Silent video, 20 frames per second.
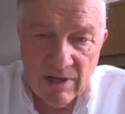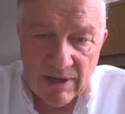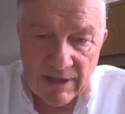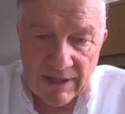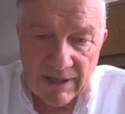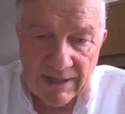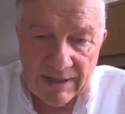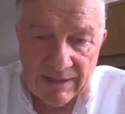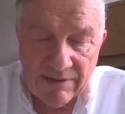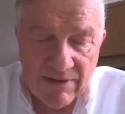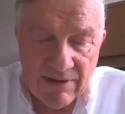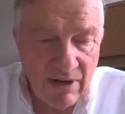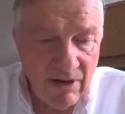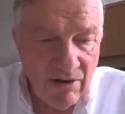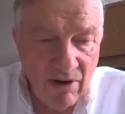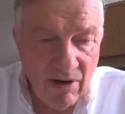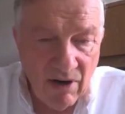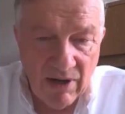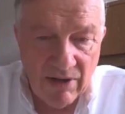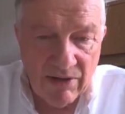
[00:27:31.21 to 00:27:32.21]

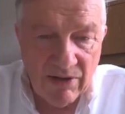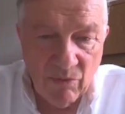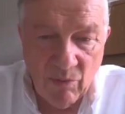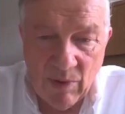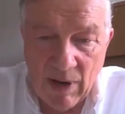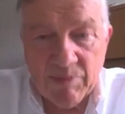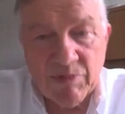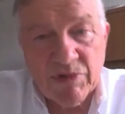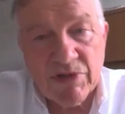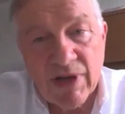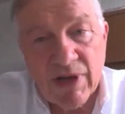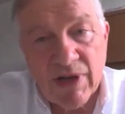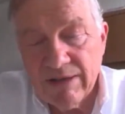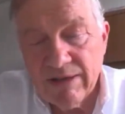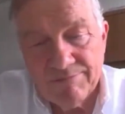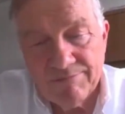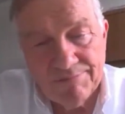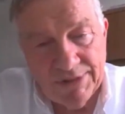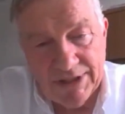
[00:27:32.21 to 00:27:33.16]
They're on the website.